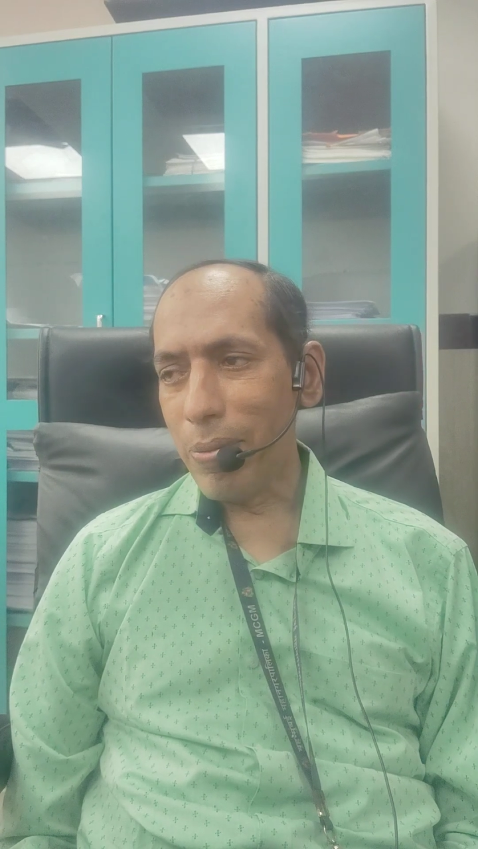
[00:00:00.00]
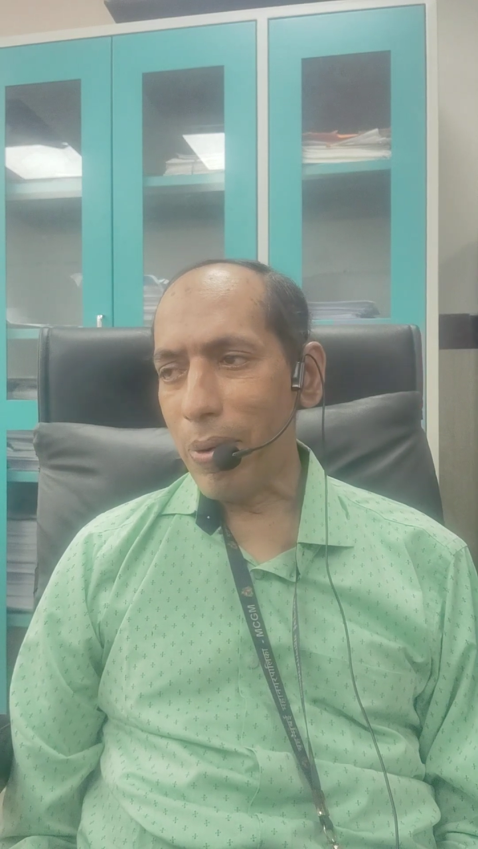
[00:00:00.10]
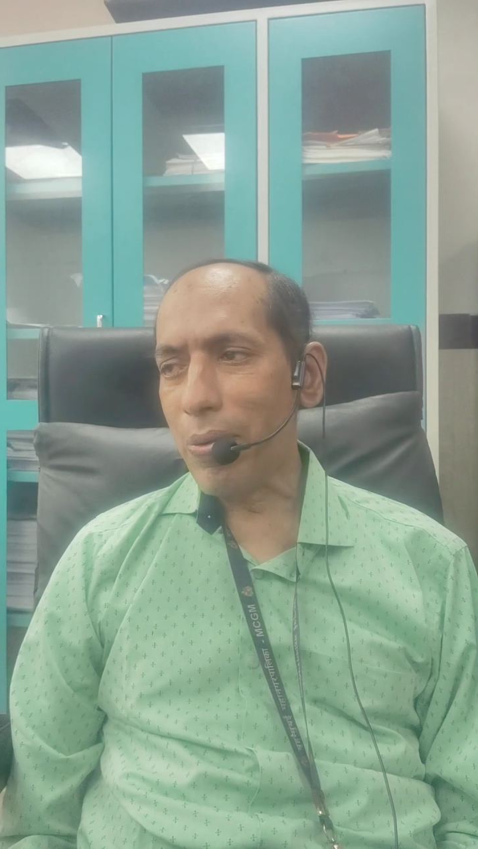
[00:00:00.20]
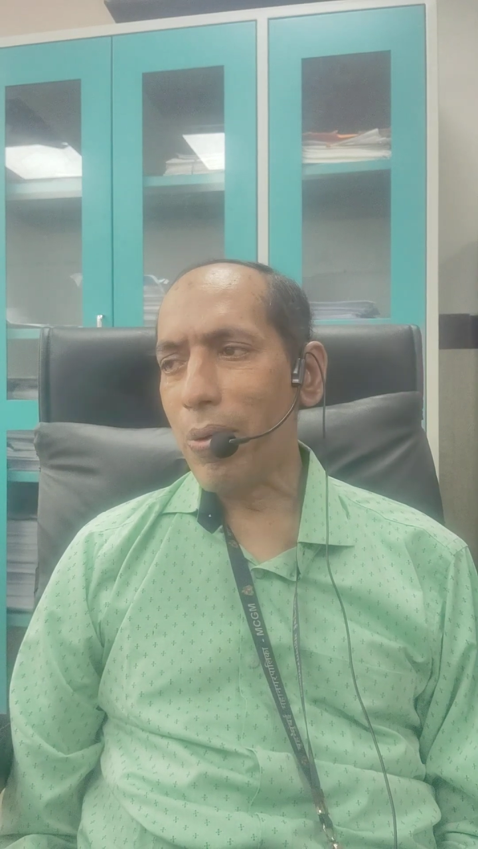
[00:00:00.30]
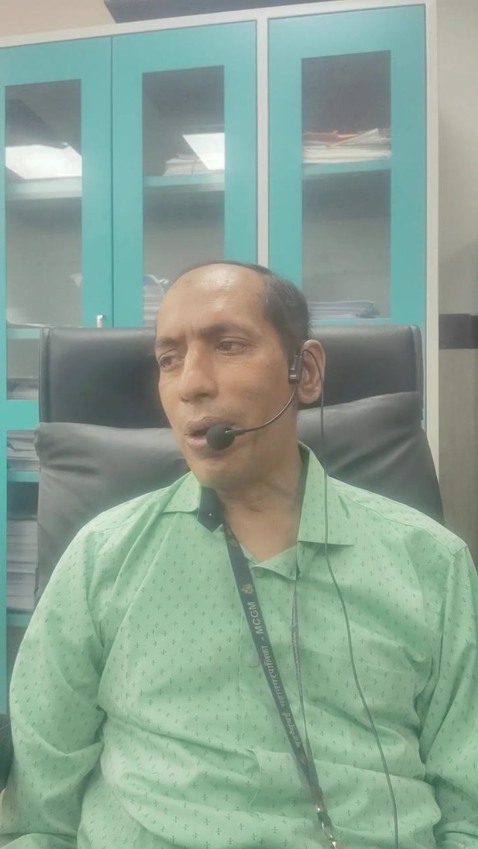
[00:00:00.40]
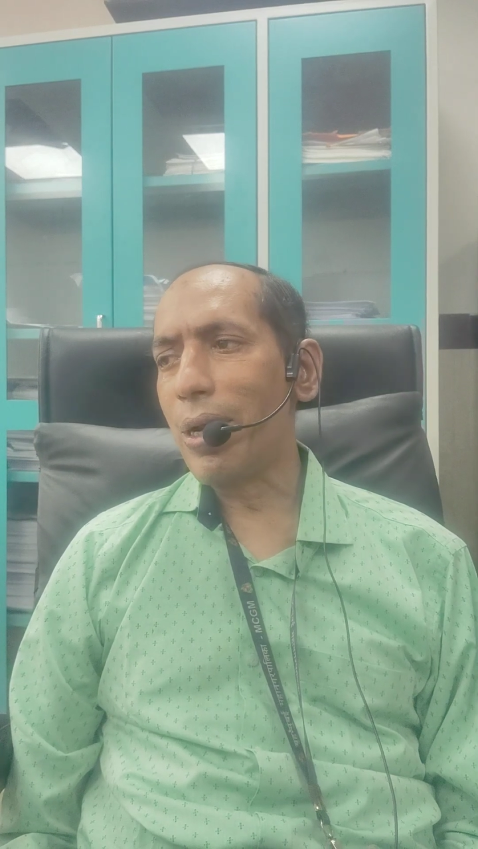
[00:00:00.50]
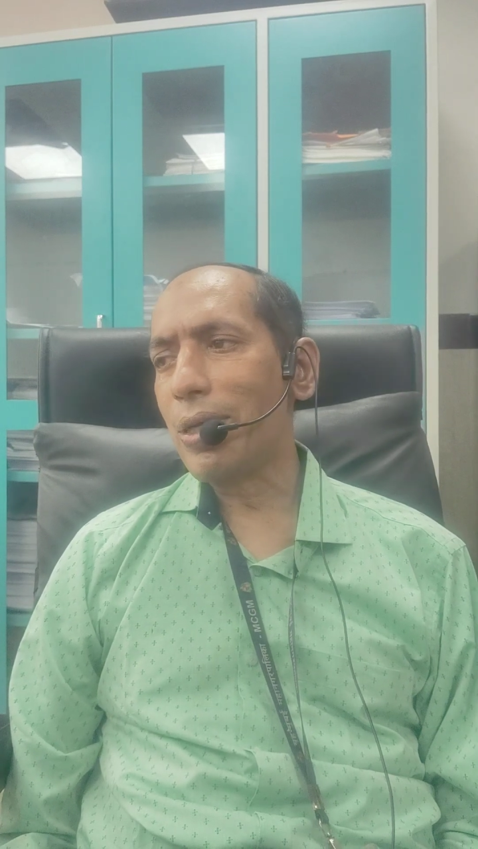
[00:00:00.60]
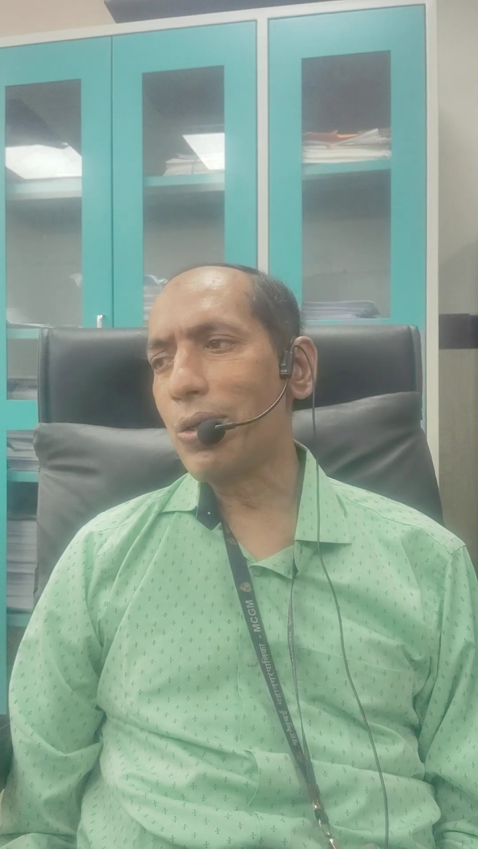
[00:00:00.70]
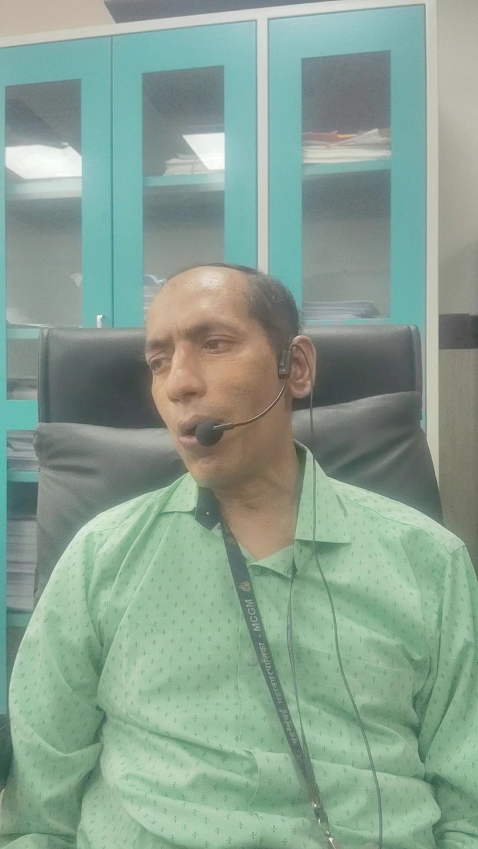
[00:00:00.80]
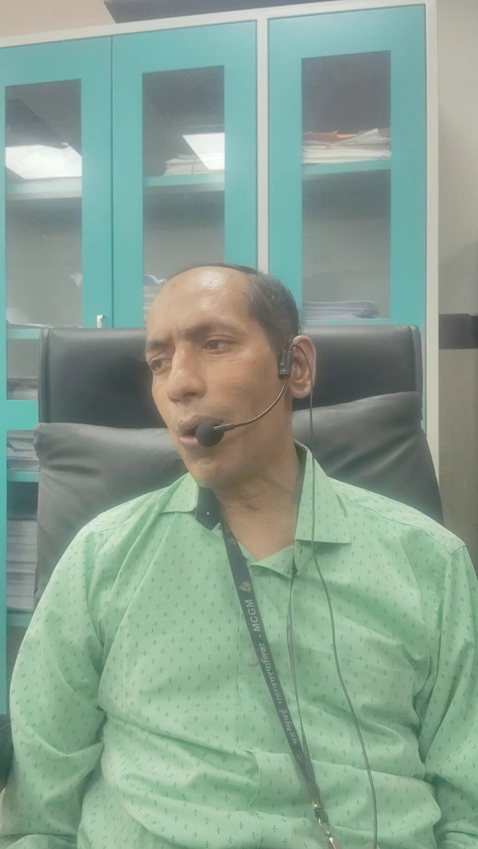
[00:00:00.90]
but we call it
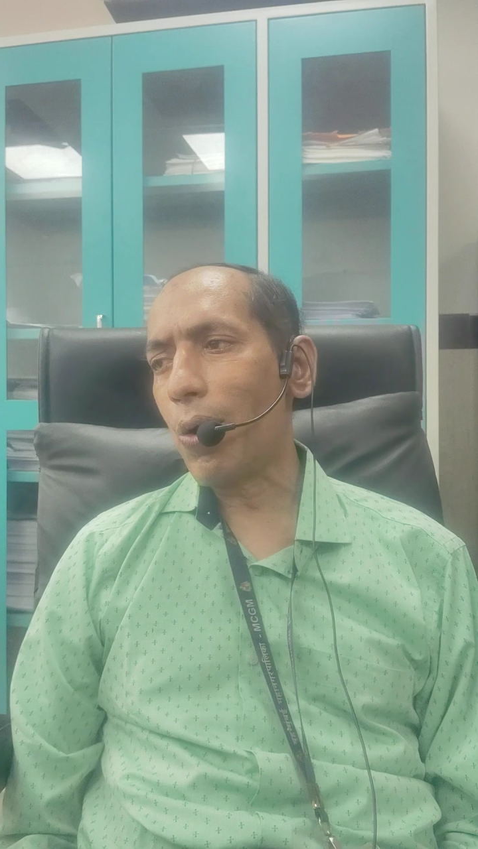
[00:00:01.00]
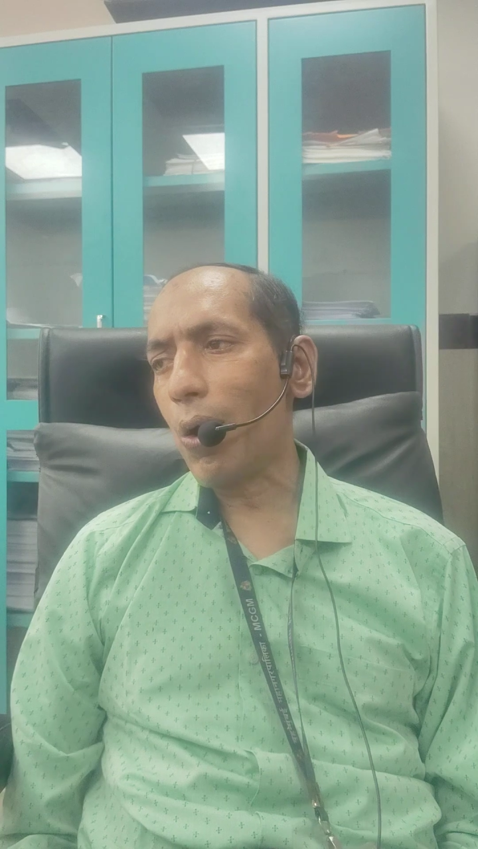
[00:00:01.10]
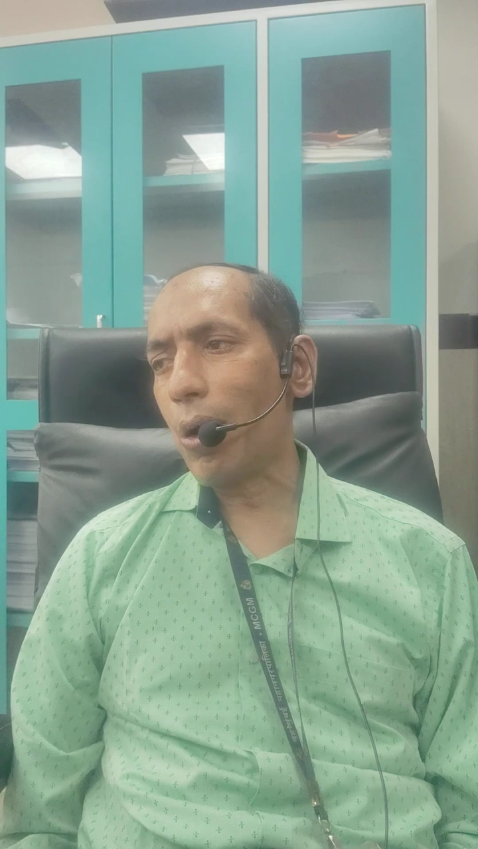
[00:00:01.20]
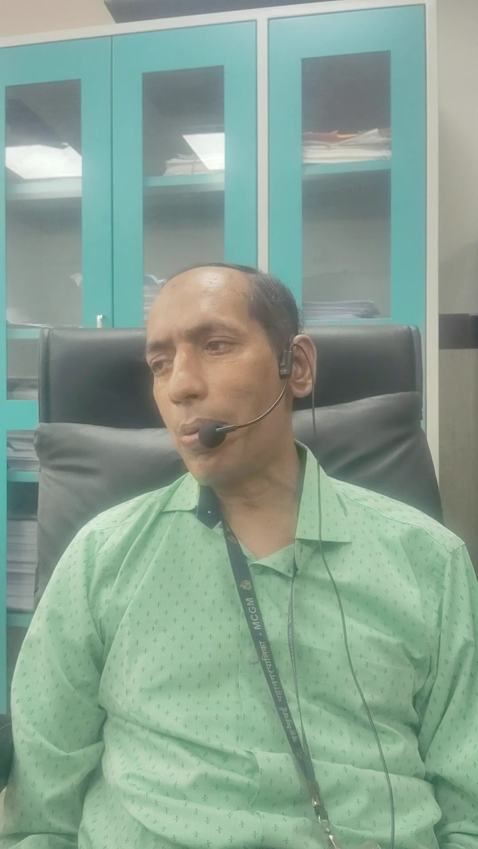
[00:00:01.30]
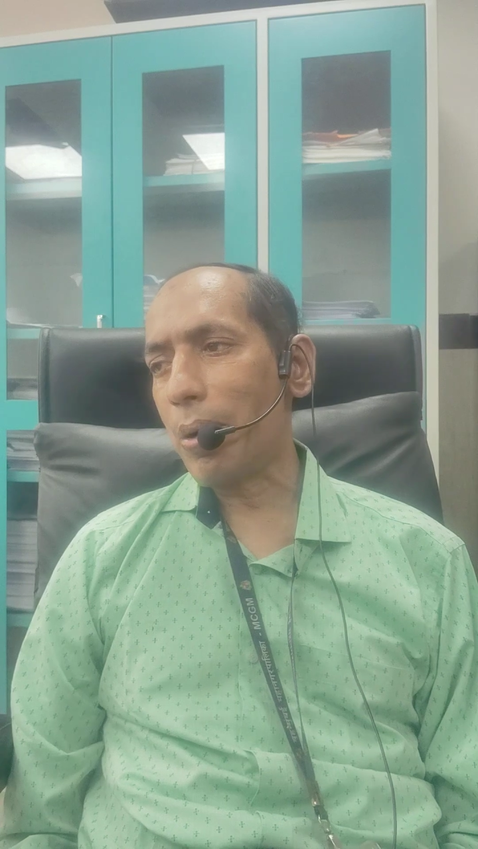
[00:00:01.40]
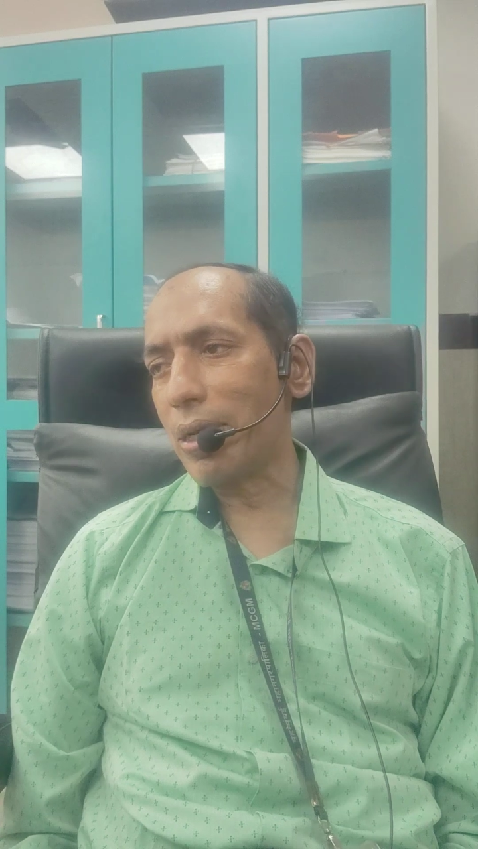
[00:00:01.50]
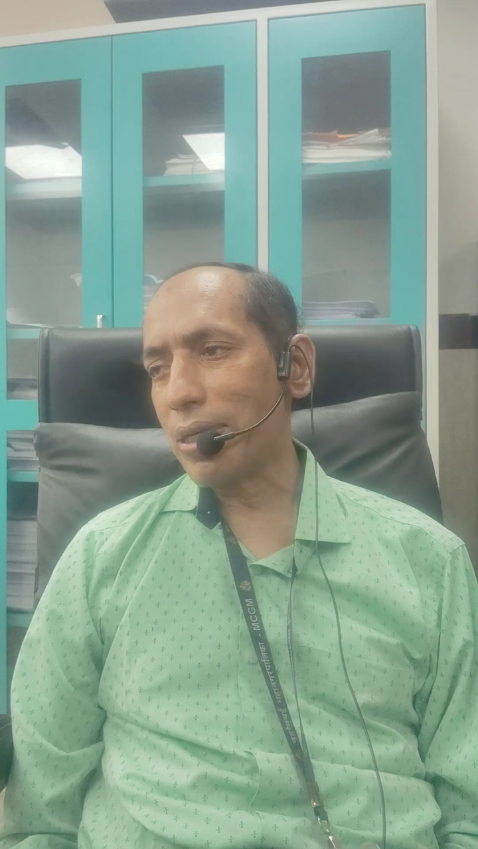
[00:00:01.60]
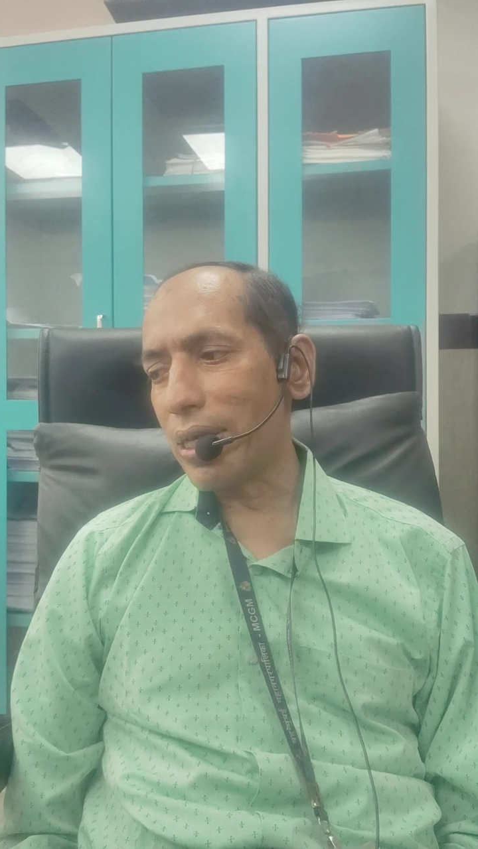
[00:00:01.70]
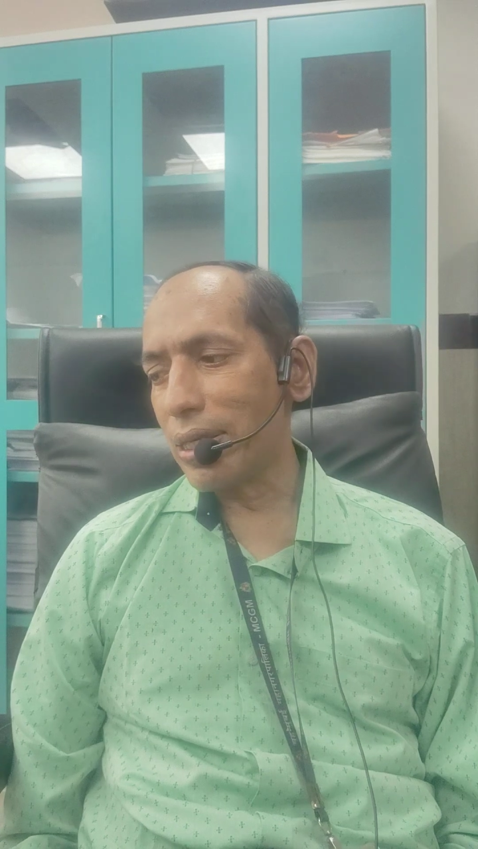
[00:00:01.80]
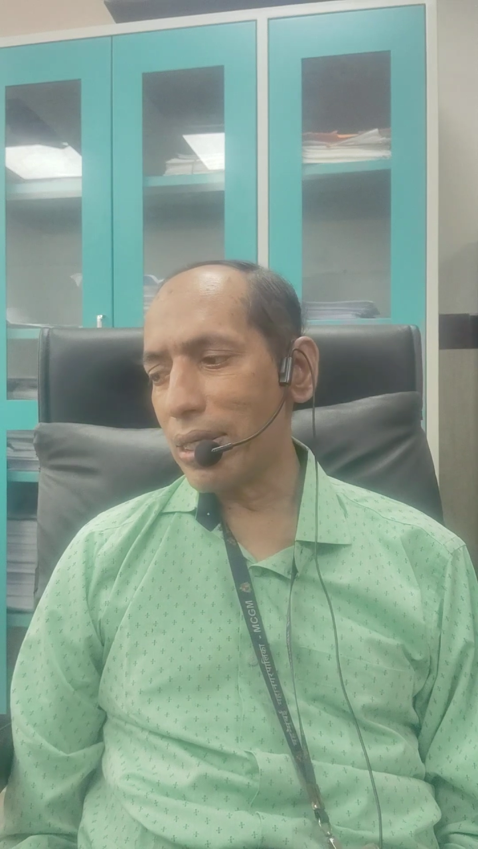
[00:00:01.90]
as tall columnar cells.